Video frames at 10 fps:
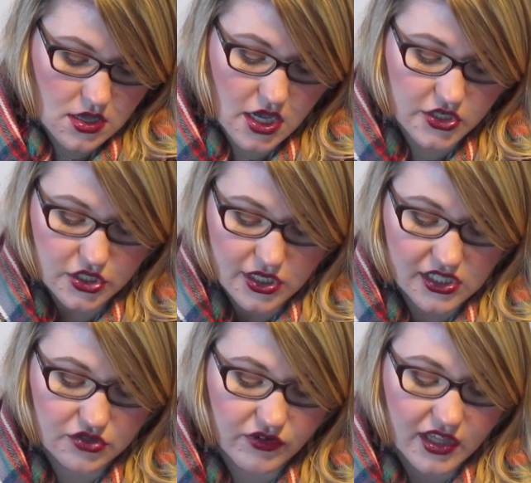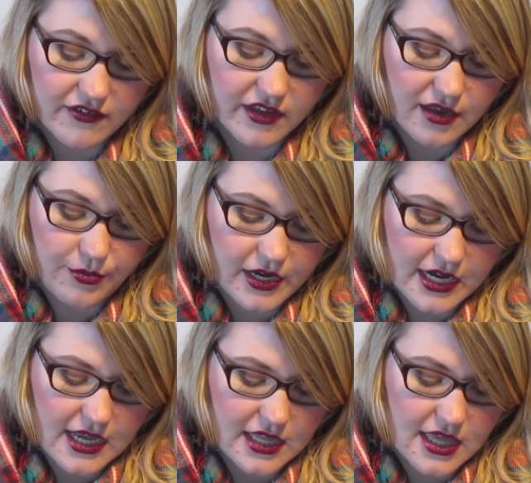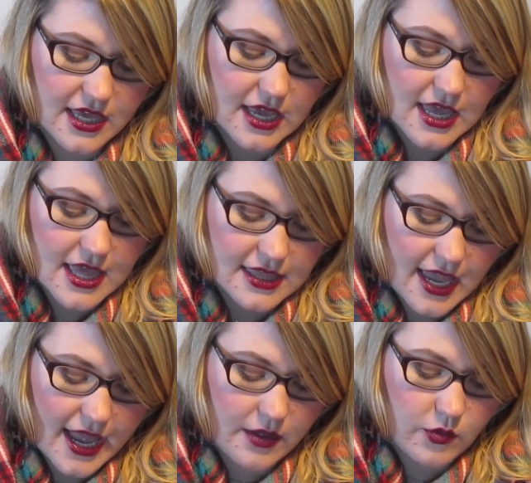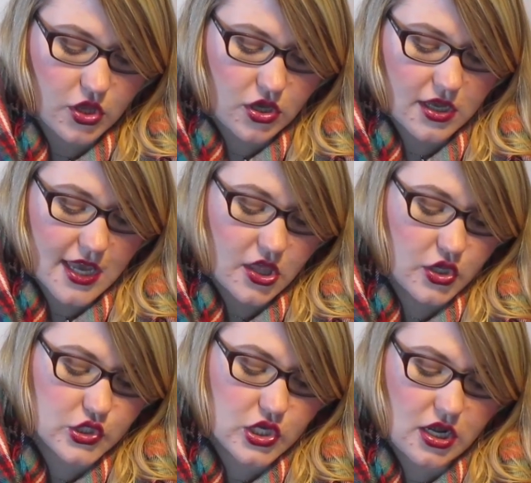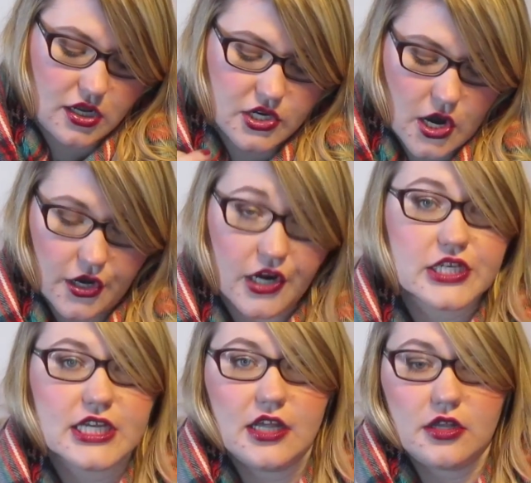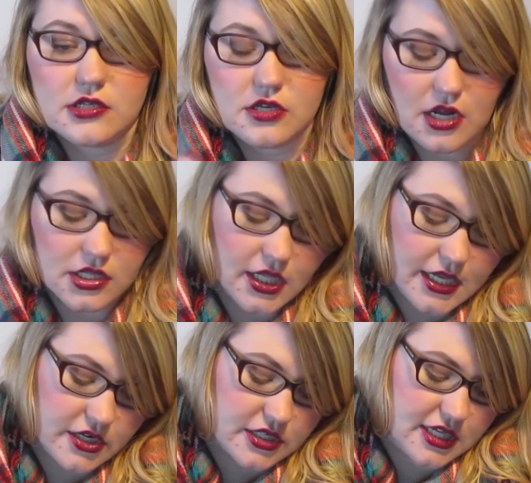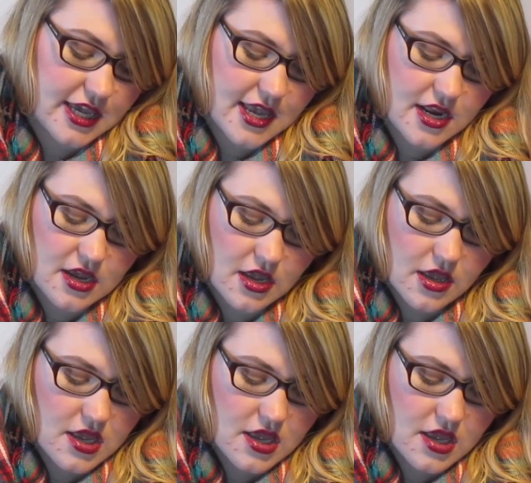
It's really, really pretty, and I think that it looks good on darker skin, it looks good on lighter skin.